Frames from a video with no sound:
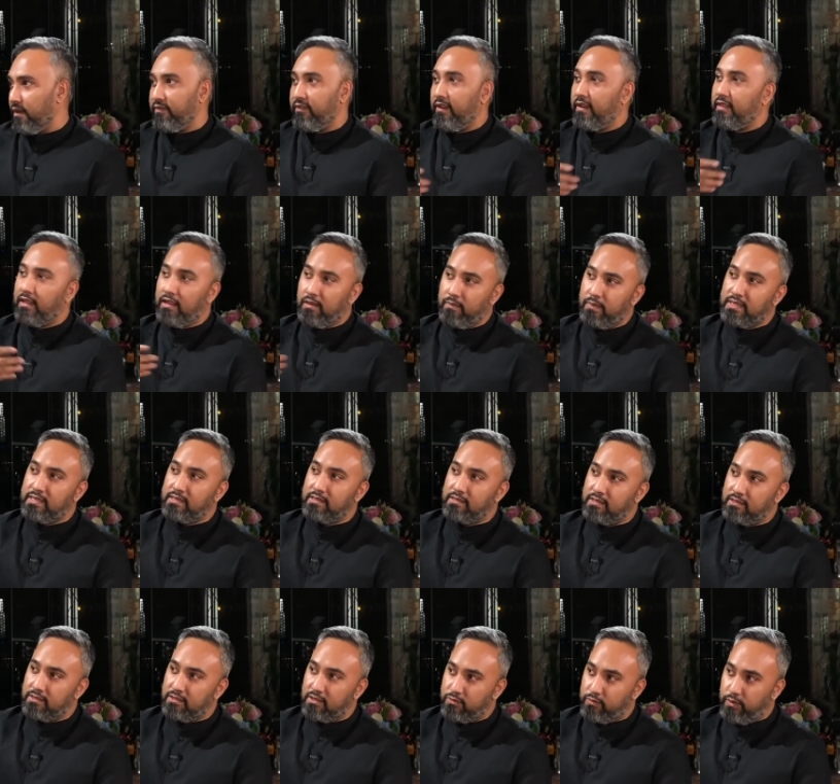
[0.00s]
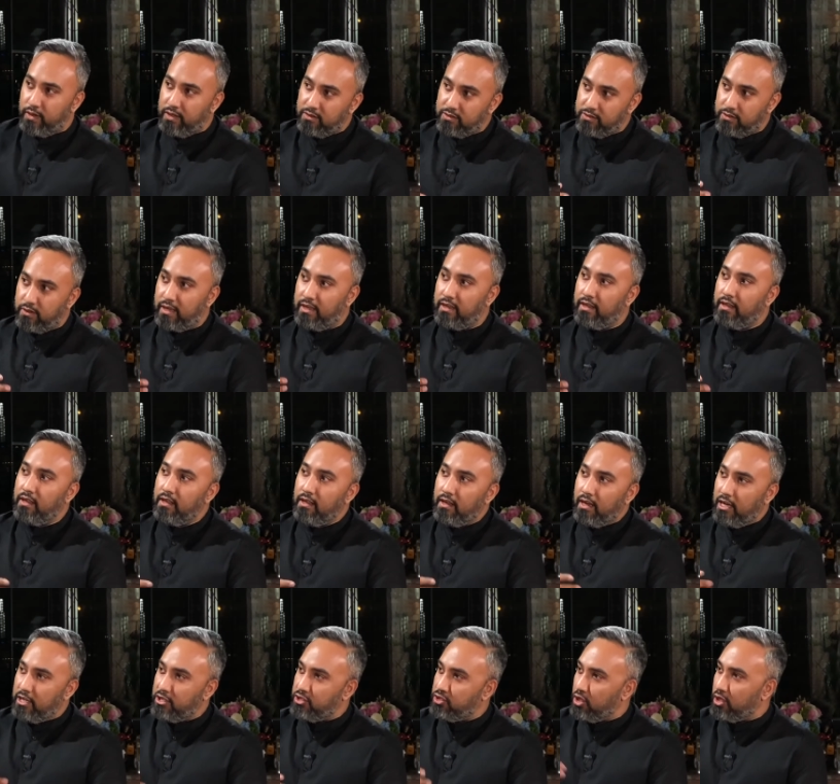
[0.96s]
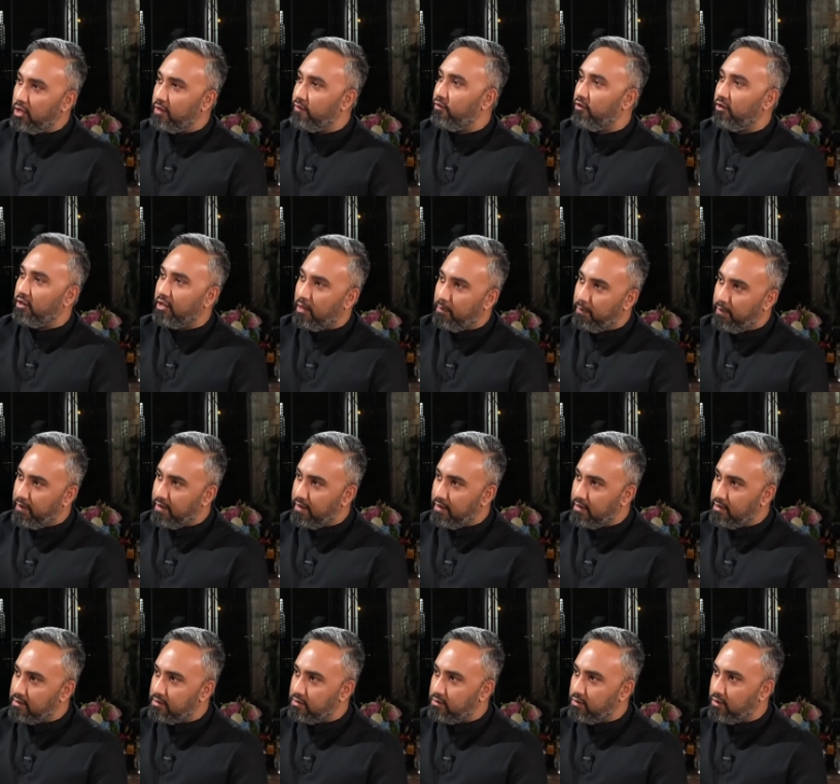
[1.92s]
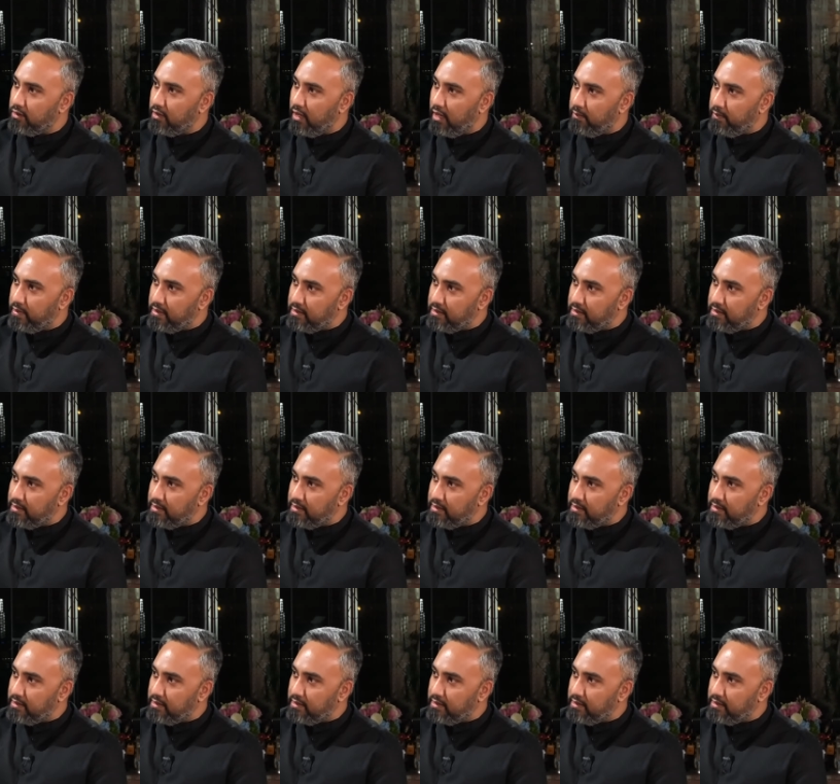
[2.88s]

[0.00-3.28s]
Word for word: my father had businesses as well. so correct. I, I, joined him for a couple of years doing that